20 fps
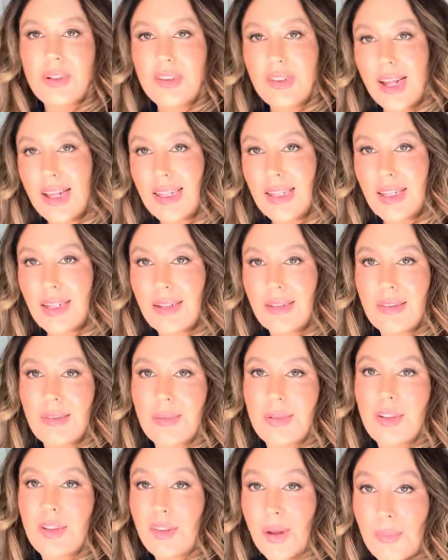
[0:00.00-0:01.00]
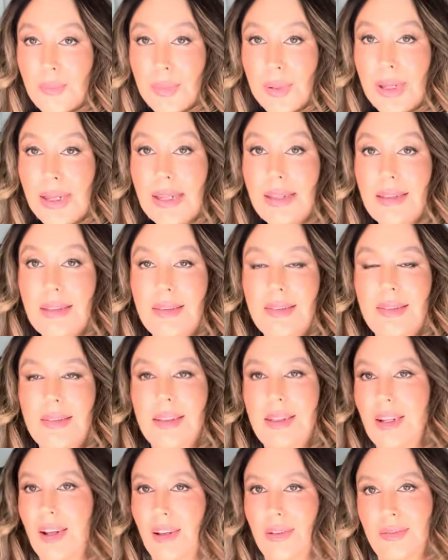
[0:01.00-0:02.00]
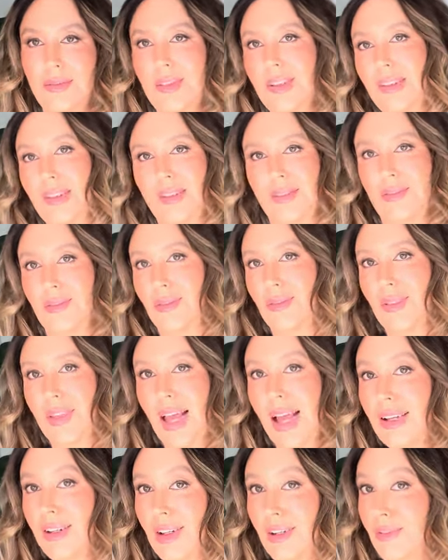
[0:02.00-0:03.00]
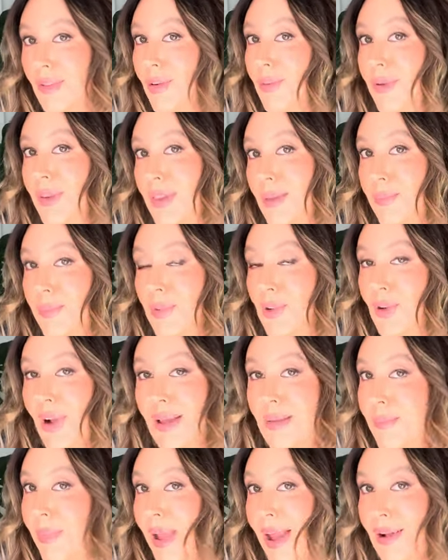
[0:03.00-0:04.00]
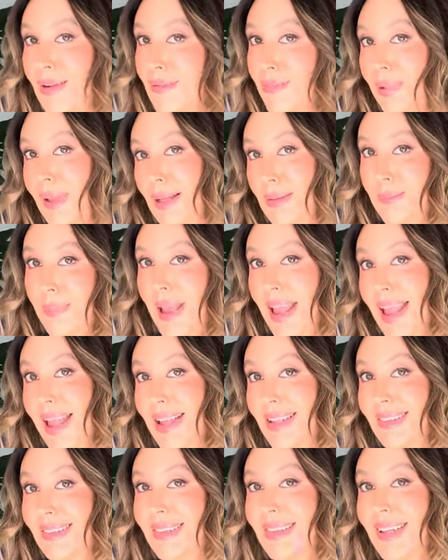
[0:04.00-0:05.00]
jackets, with jumpers, just can't go wrong with a great pair of black pants.